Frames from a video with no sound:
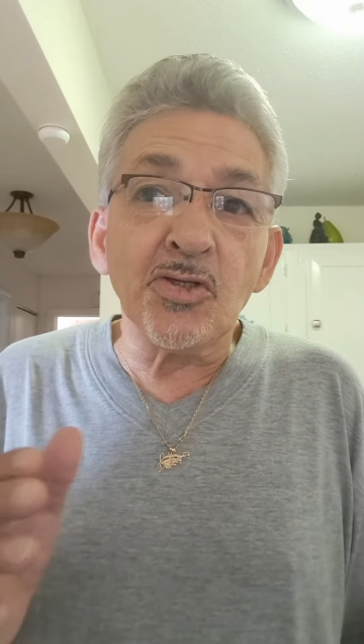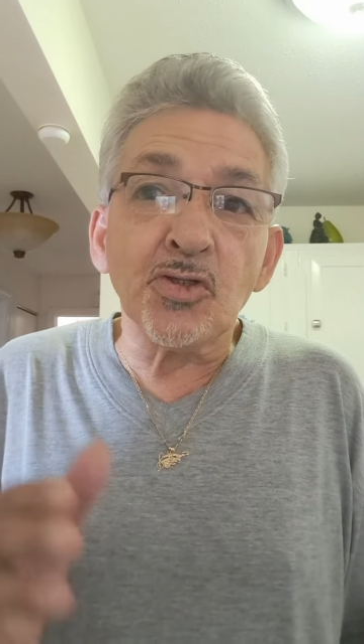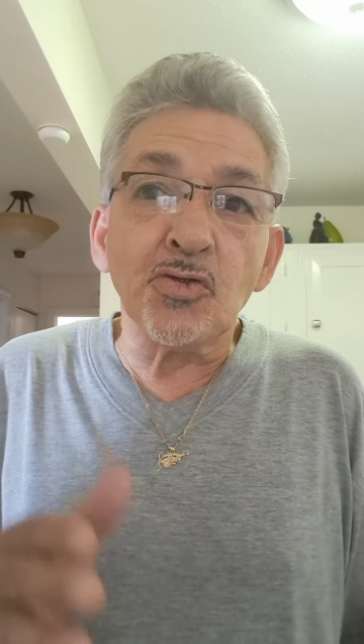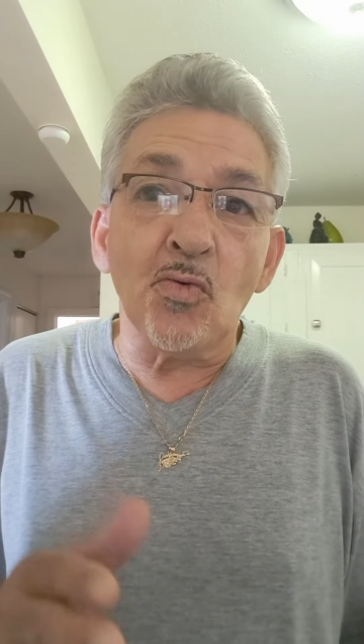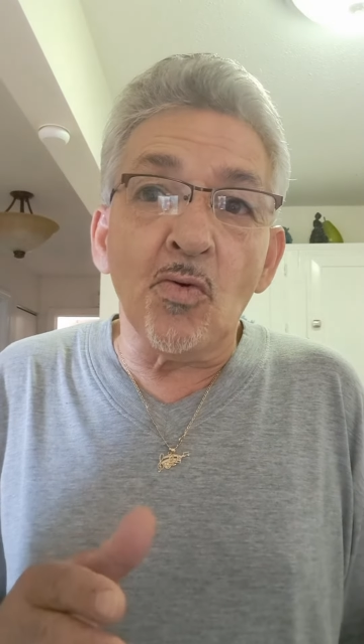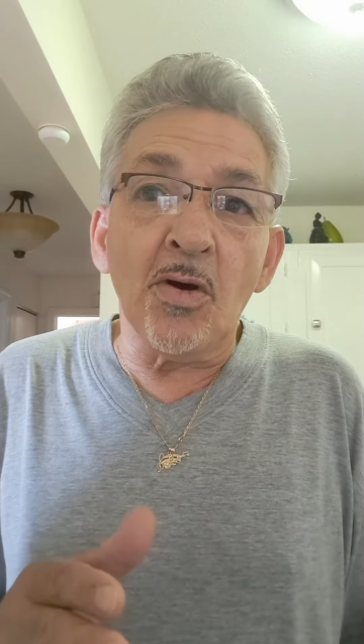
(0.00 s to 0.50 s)

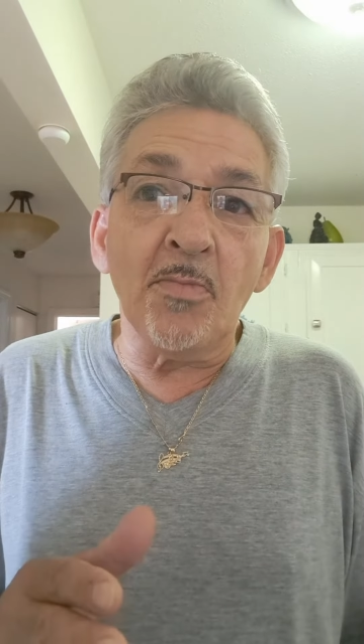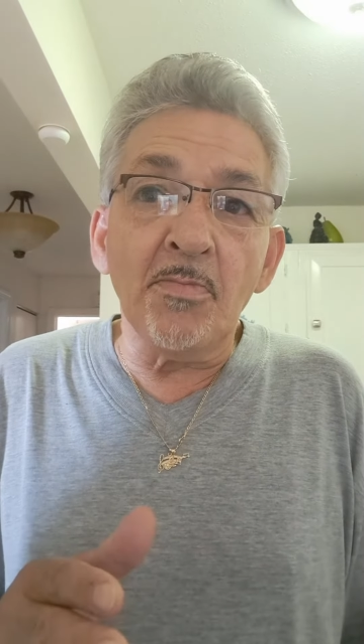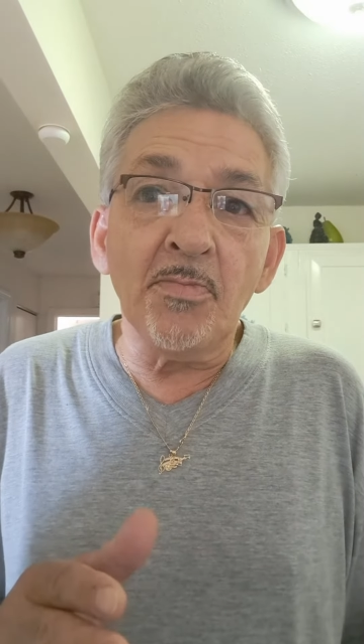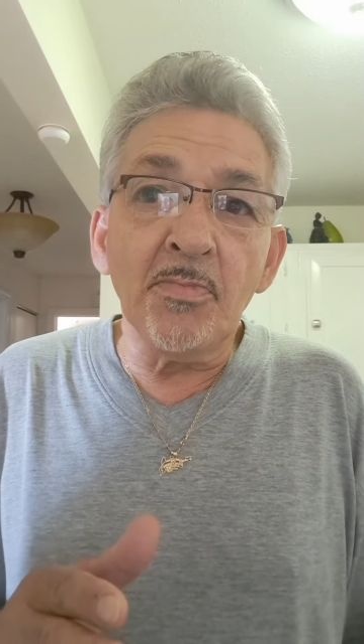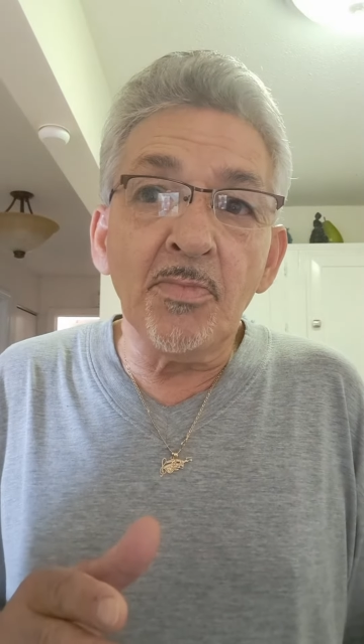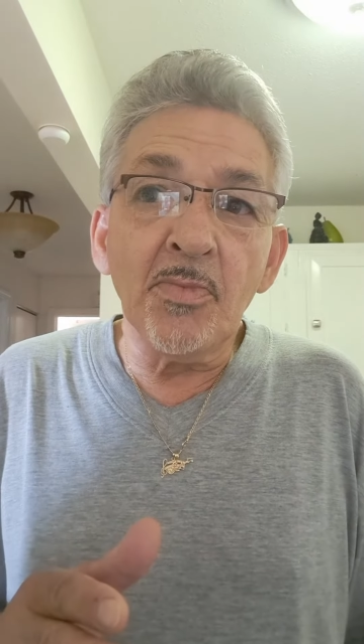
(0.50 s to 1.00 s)
storm
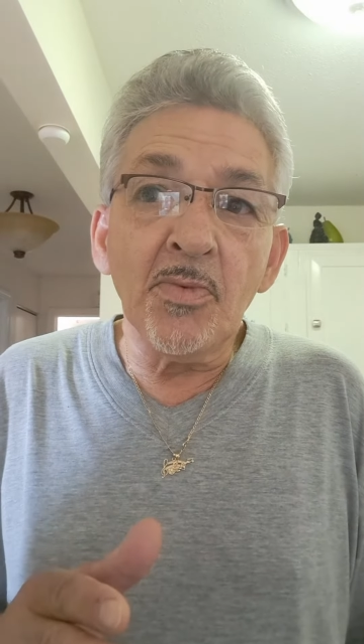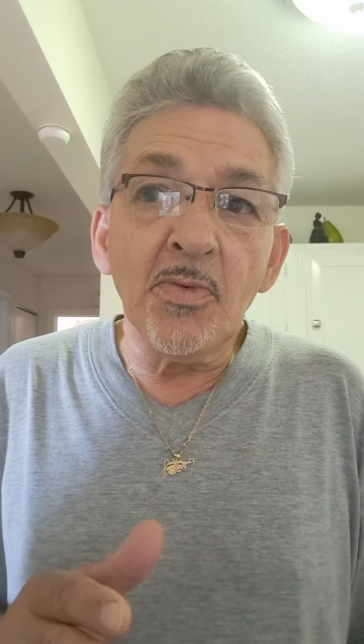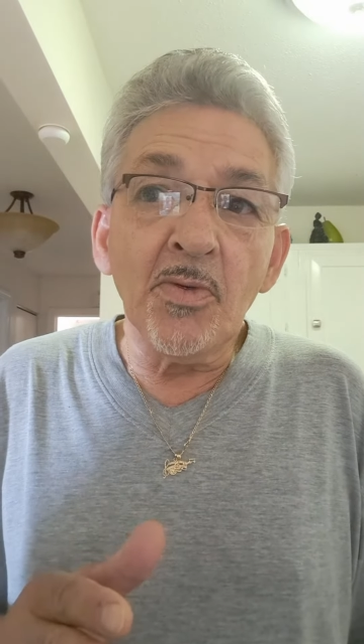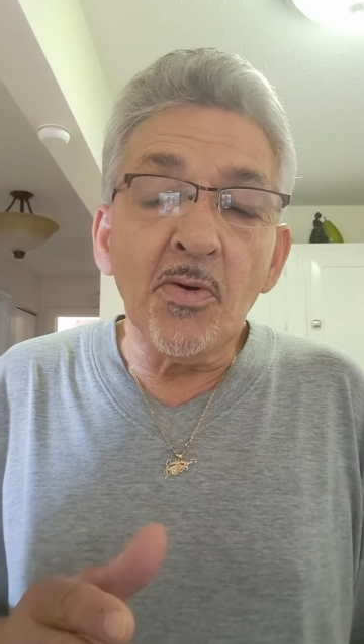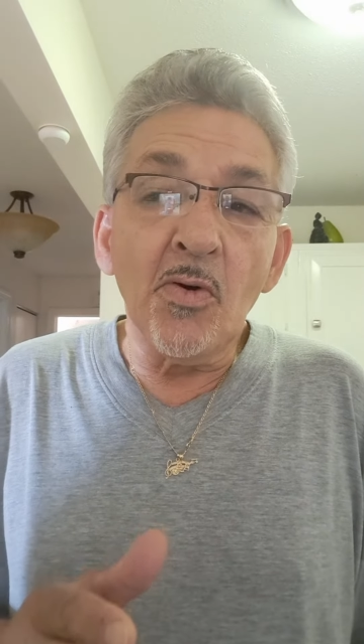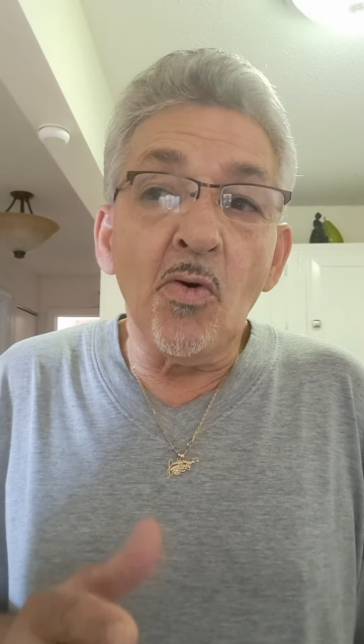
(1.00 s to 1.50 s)

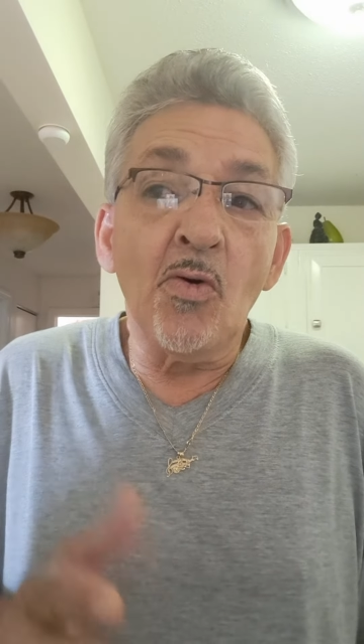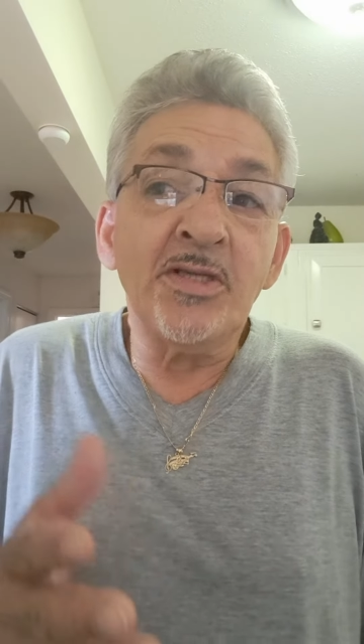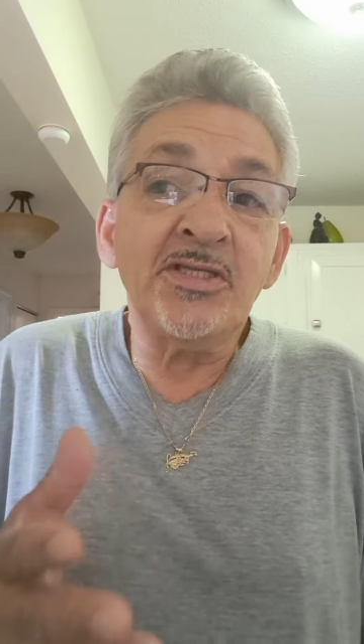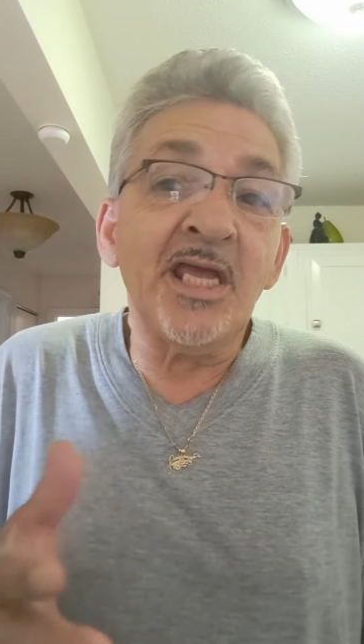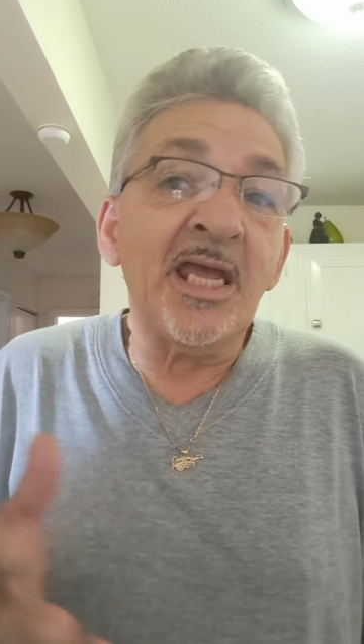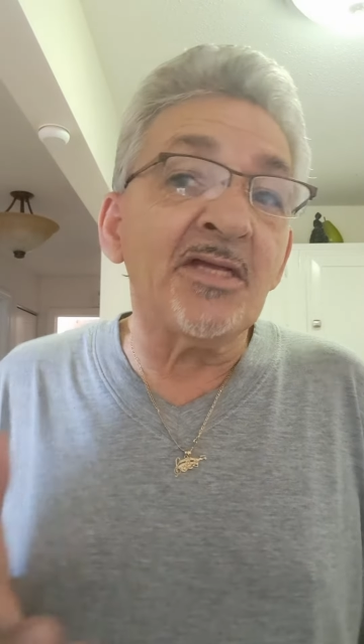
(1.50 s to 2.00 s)
or
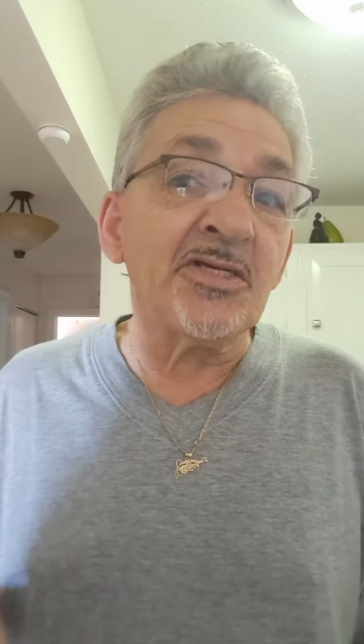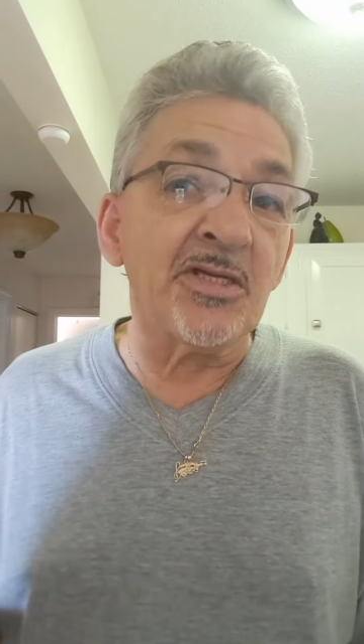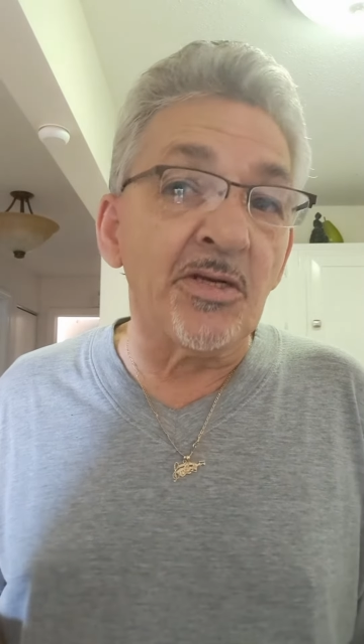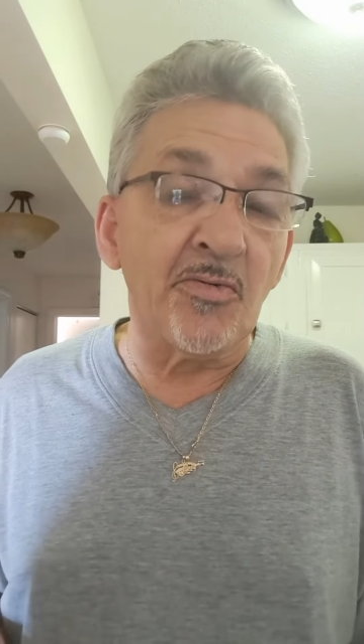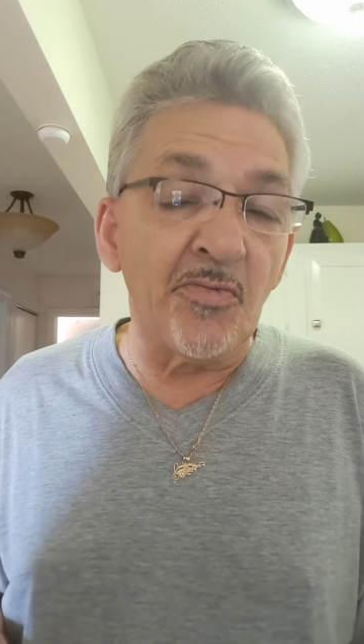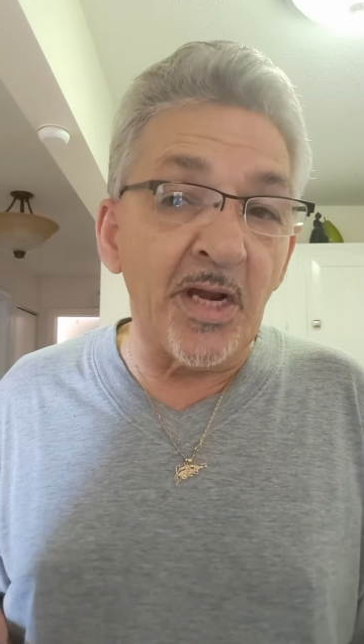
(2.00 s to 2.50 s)
dance in
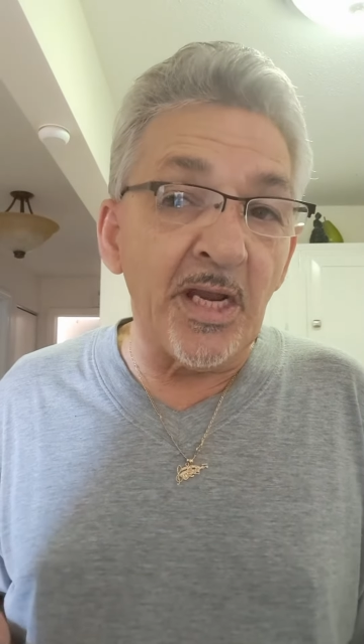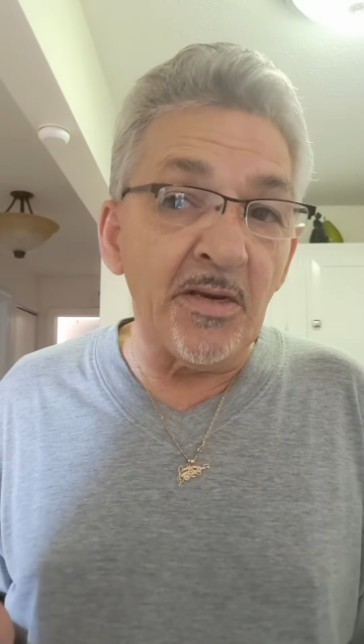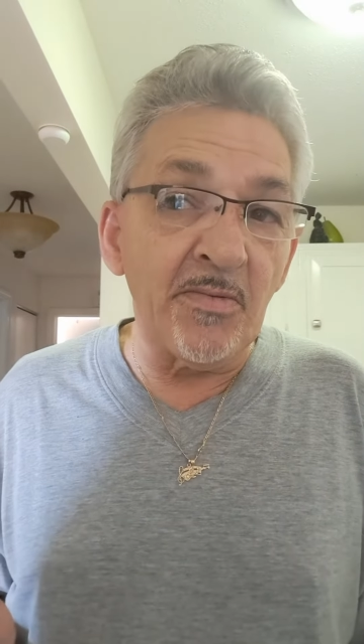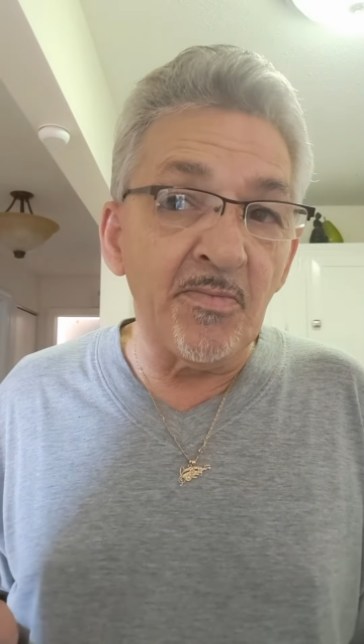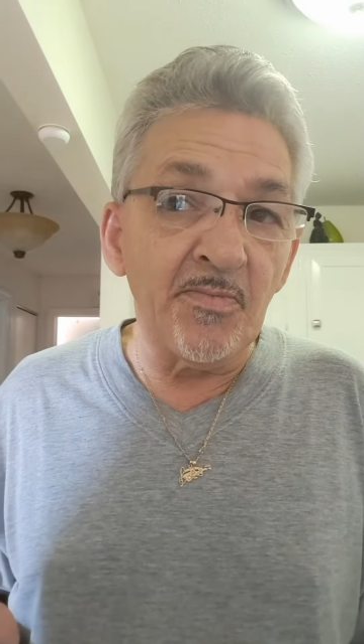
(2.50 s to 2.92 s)
the rain.